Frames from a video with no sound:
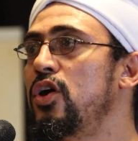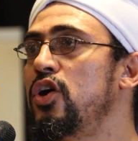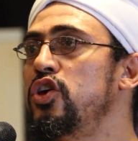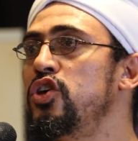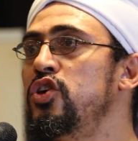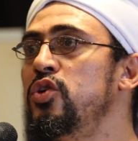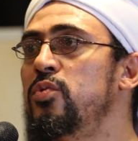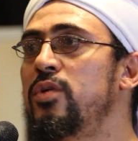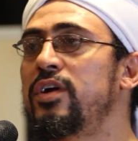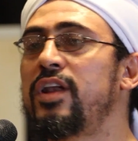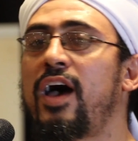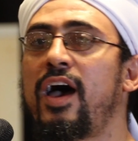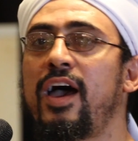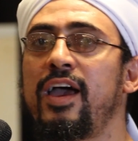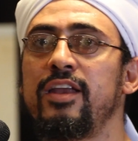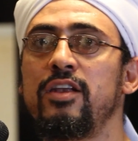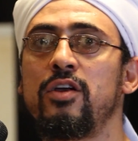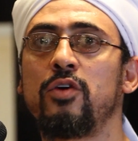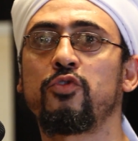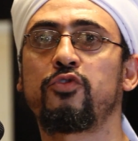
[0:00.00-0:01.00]
You and
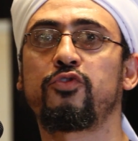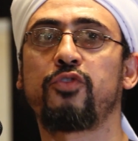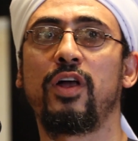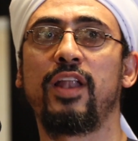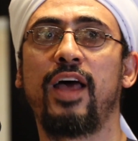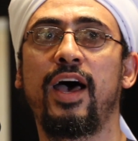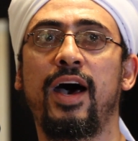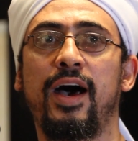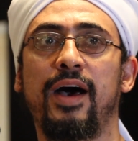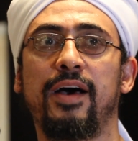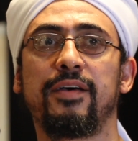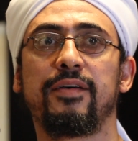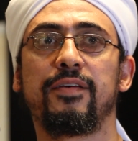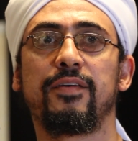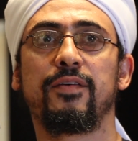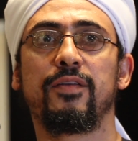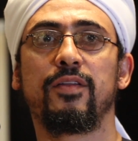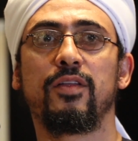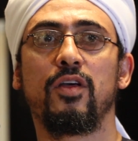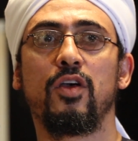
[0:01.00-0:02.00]
I know salah.
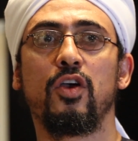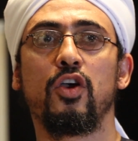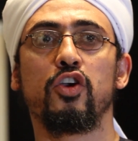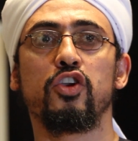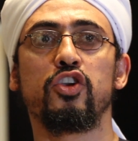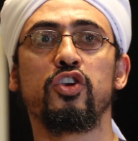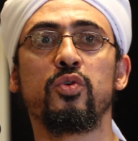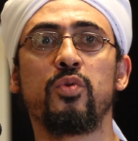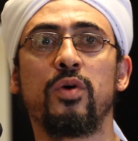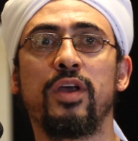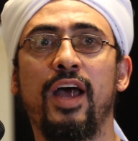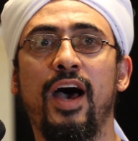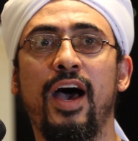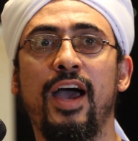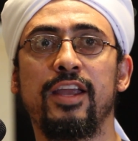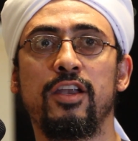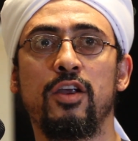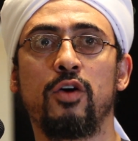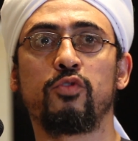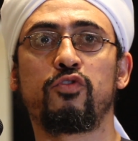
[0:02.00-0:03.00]
You and
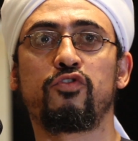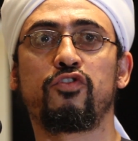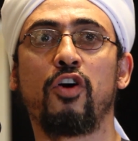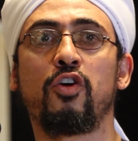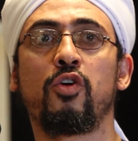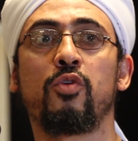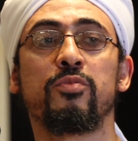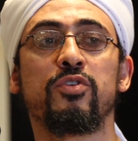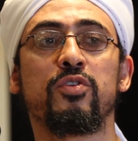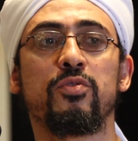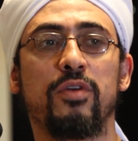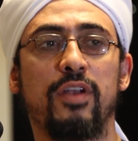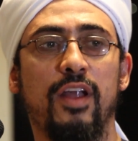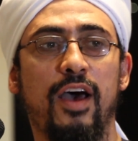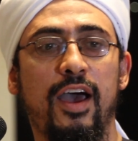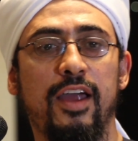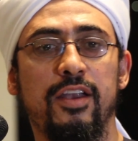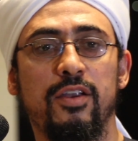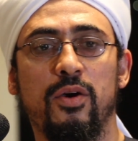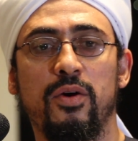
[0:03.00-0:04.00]
I know Sawm. You and
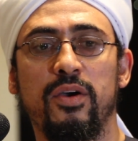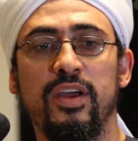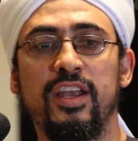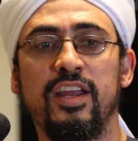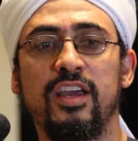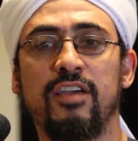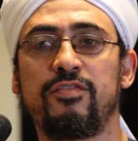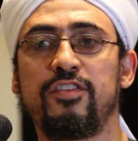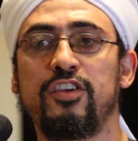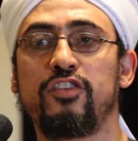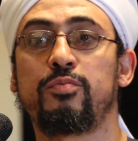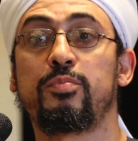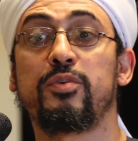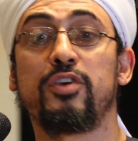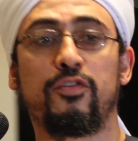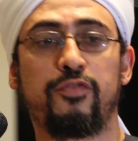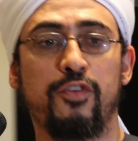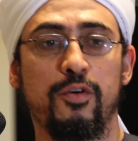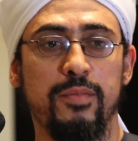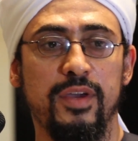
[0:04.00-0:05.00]
I know any of these
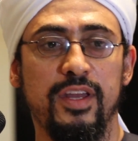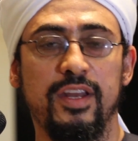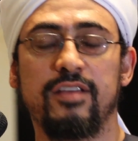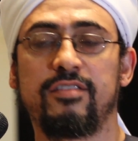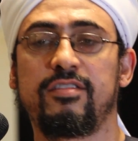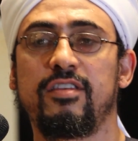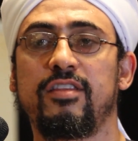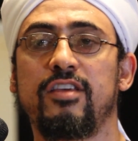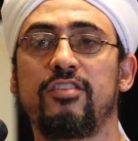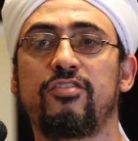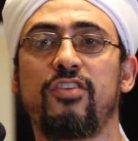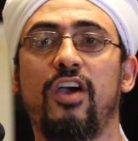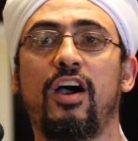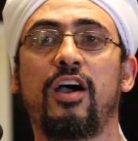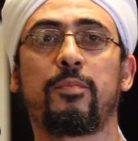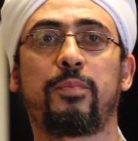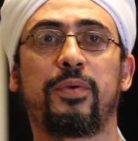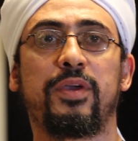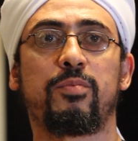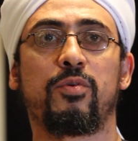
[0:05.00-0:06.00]
beautiful meanings that these
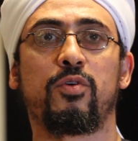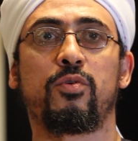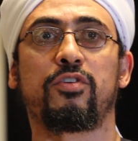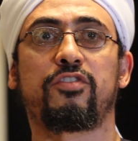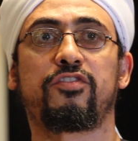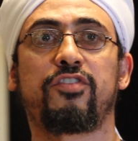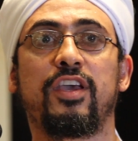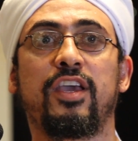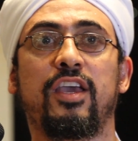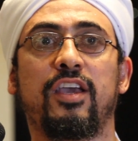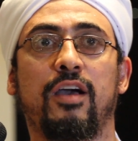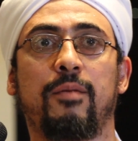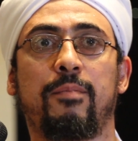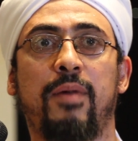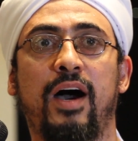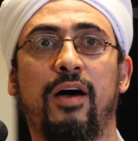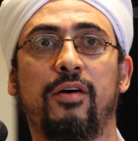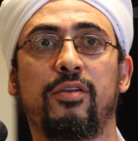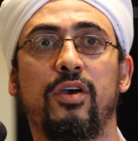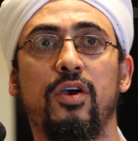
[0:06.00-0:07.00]
young people were singing
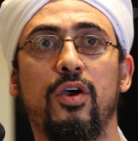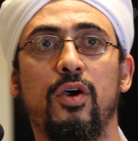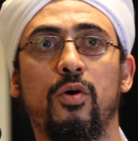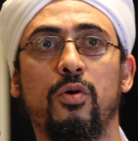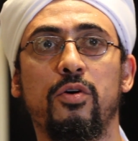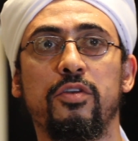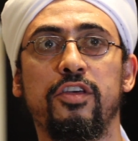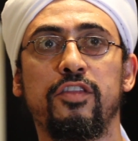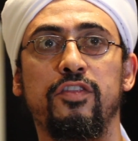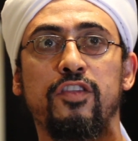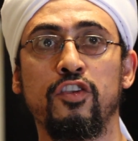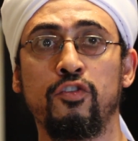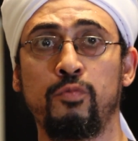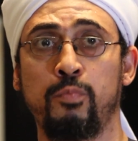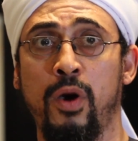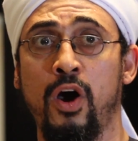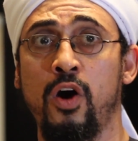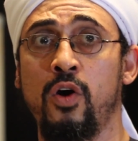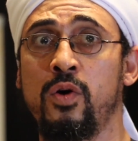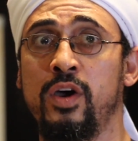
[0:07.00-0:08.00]
about, or that these
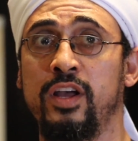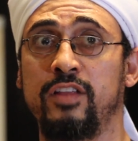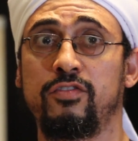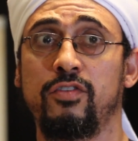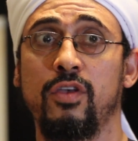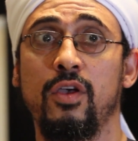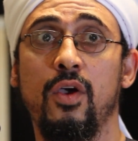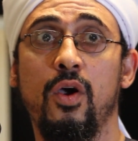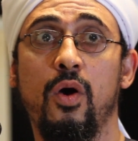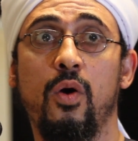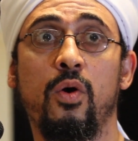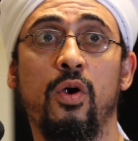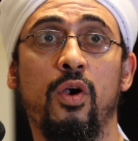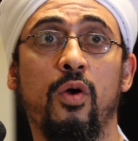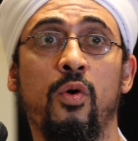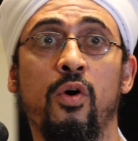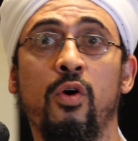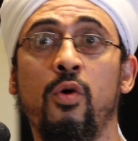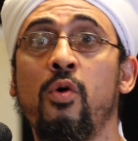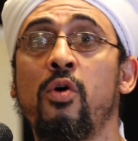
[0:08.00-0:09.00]
poets or
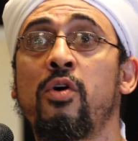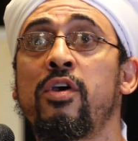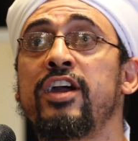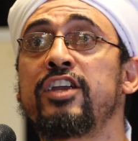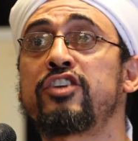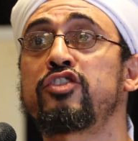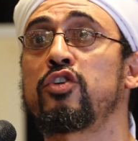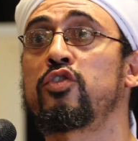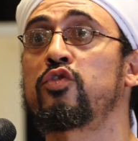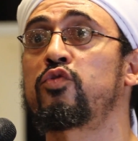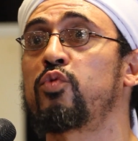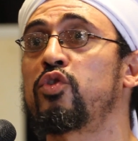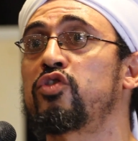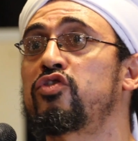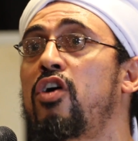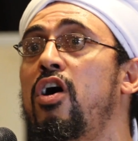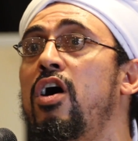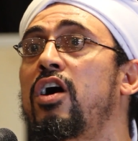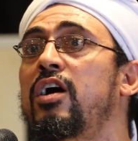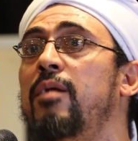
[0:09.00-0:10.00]
orators will
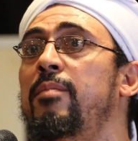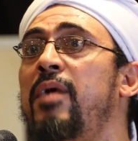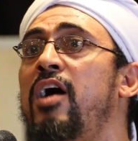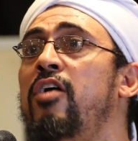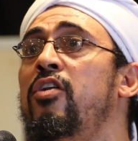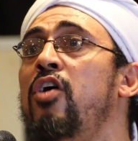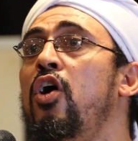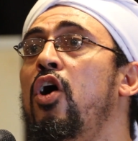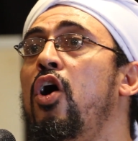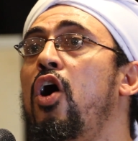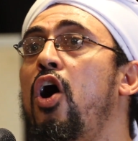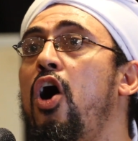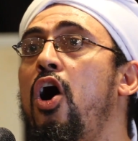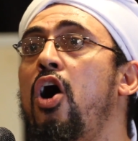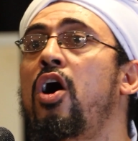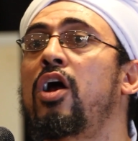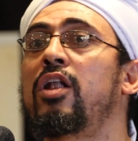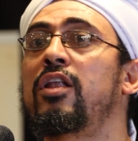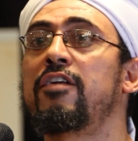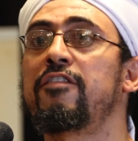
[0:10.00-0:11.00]
talk about.
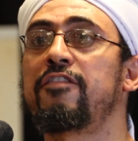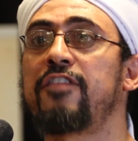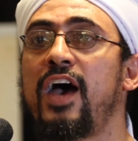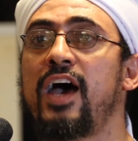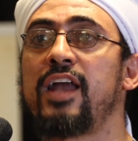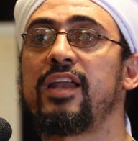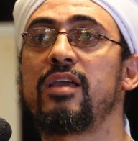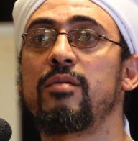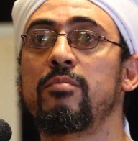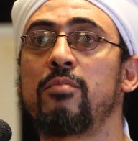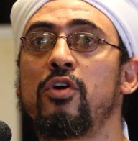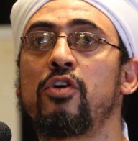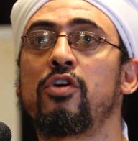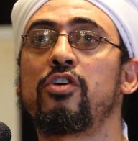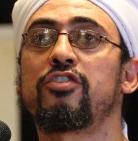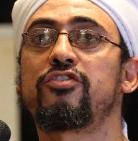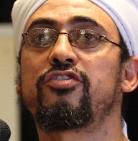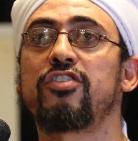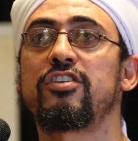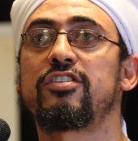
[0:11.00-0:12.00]
All of that
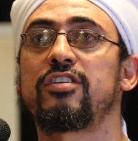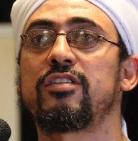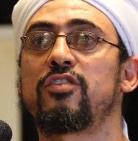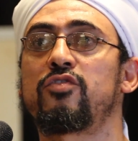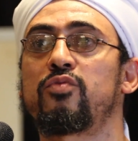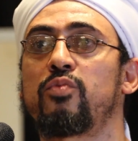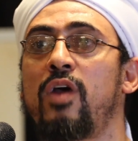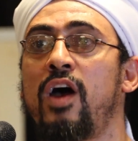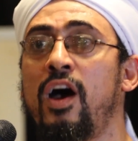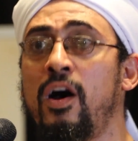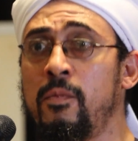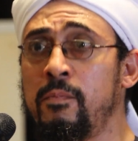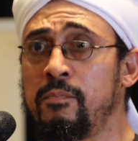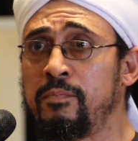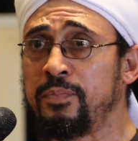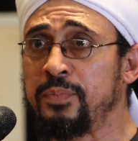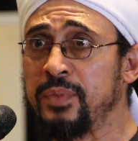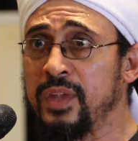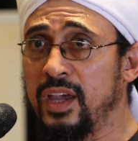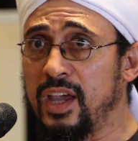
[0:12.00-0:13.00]
emerged into this
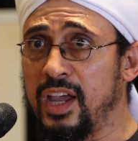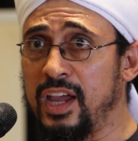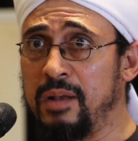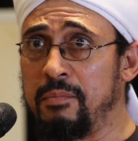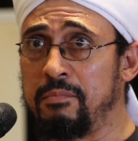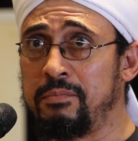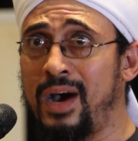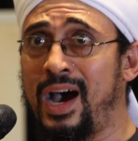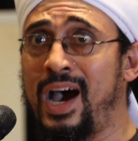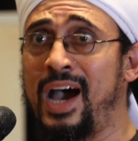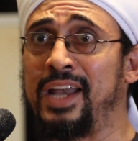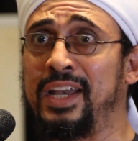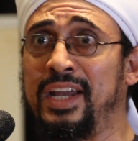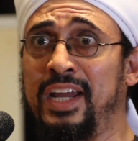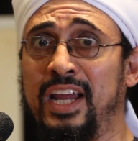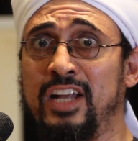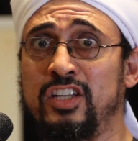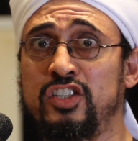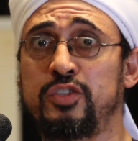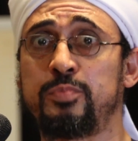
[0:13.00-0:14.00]
realm in body
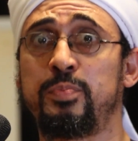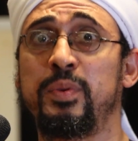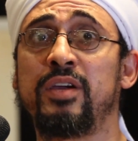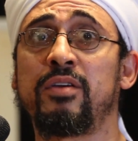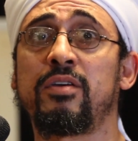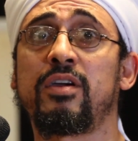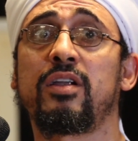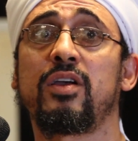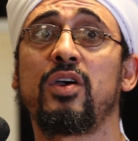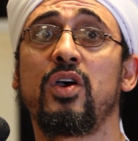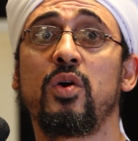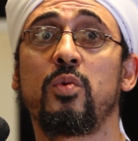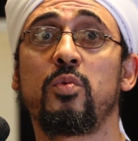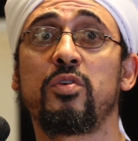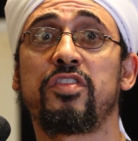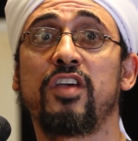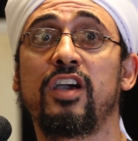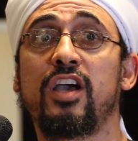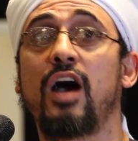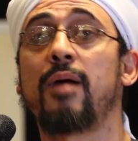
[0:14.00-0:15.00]
and spirit
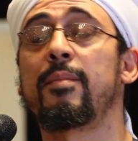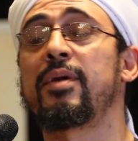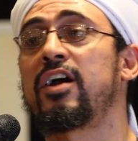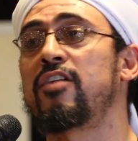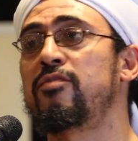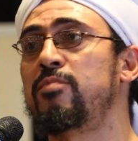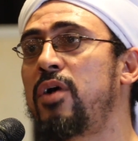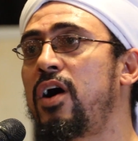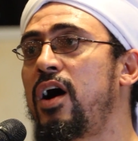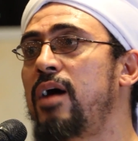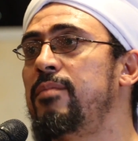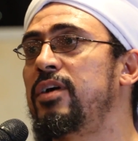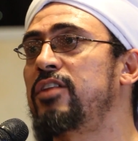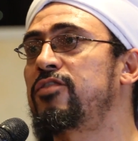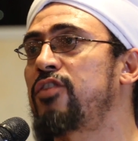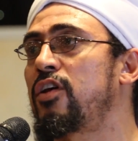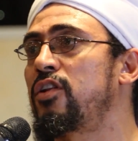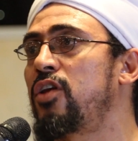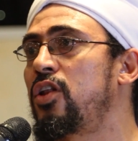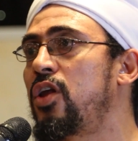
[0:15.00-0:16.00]
with the coming of Muhammad
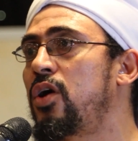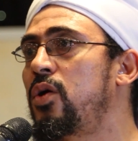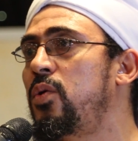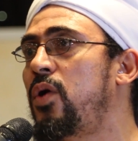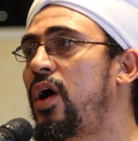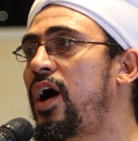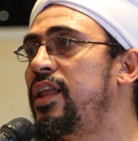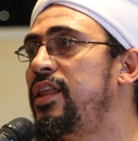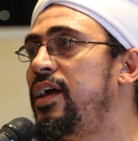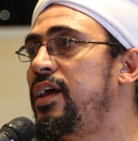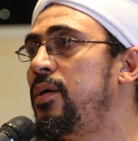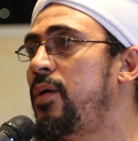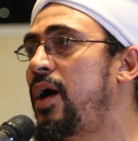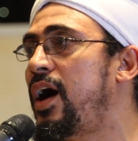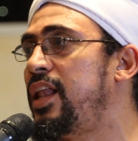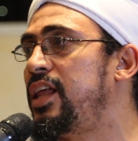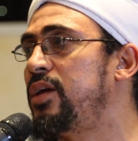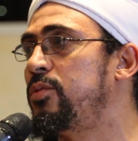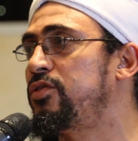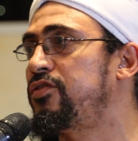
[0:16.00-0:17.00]
sallallahu alayhi
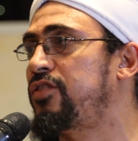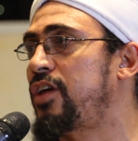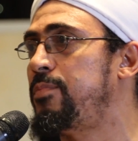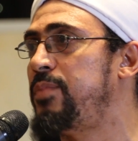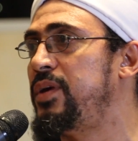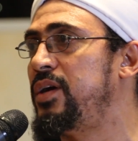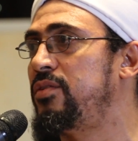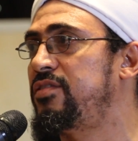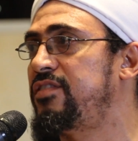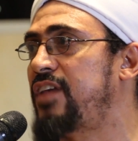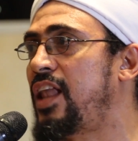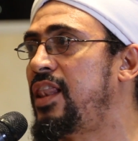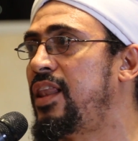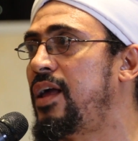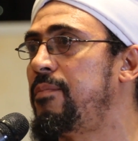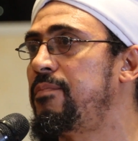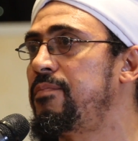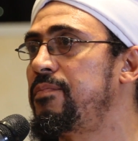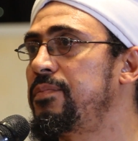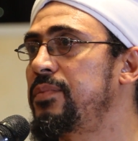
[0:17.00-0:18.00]
wa
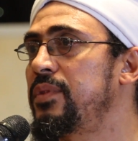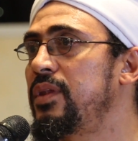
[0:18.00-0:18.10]
sallam.